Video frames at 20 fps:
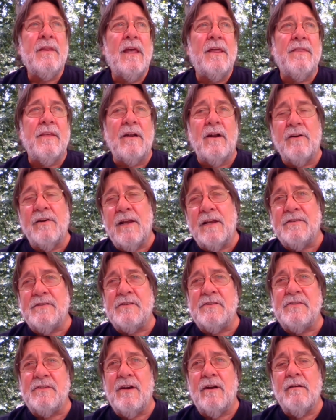that are
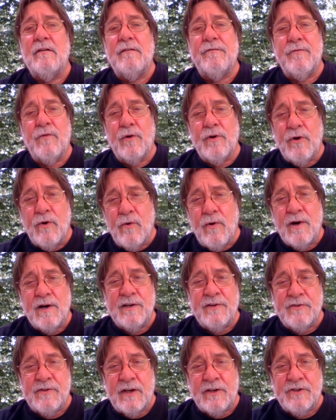necessary for your
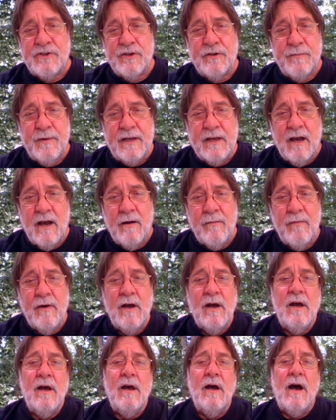organization to become
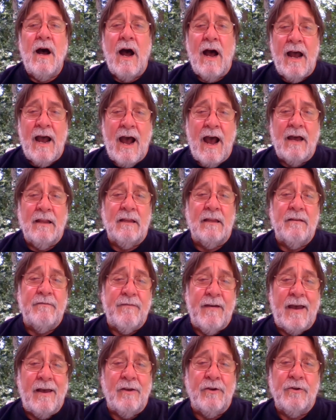a highly
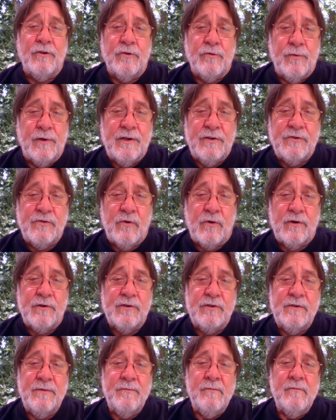valued
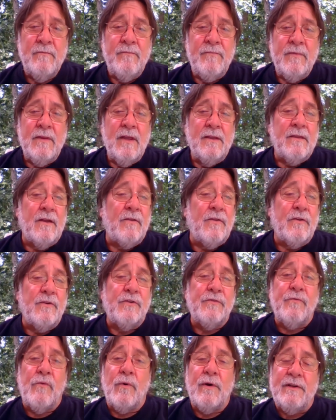resource. Now, there's
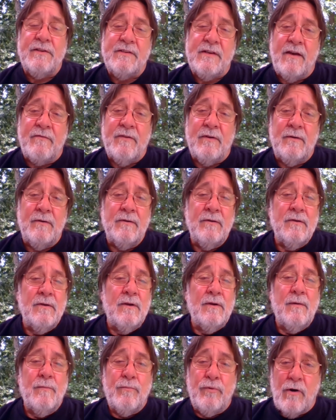47
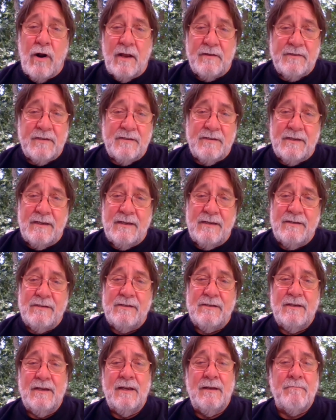
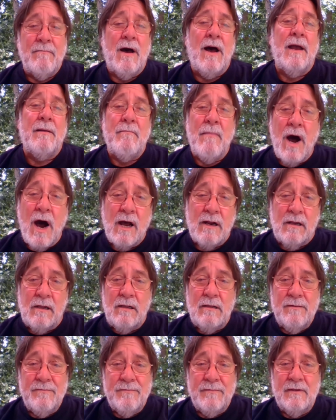processes in my
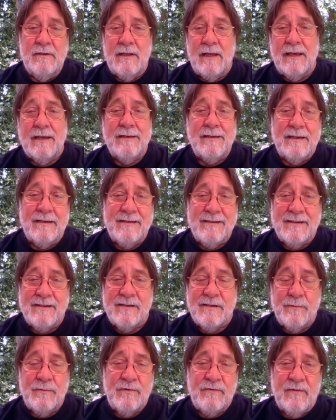model, T&D
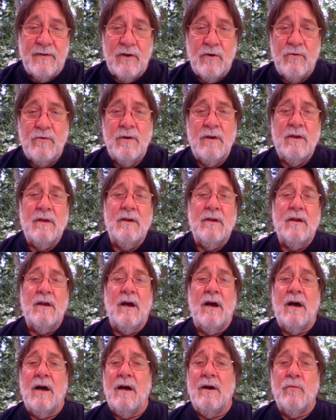Systems View
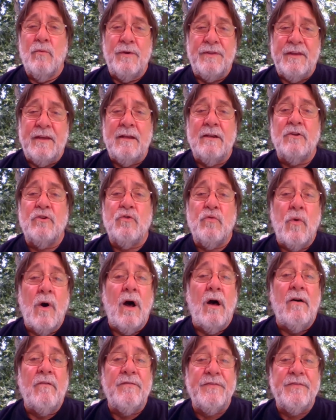uh, within 12